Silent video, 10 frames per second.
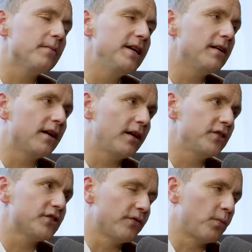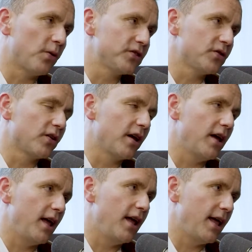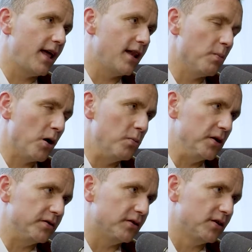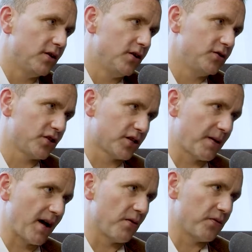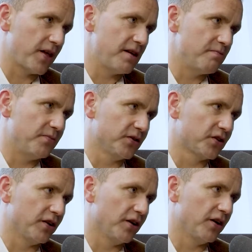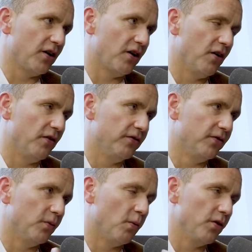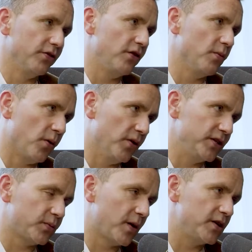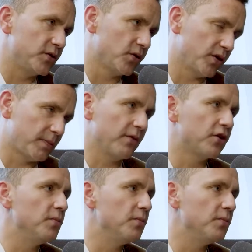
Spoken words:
I mean, sort of want to talk in a moment just about the sort of one of your points where you talked about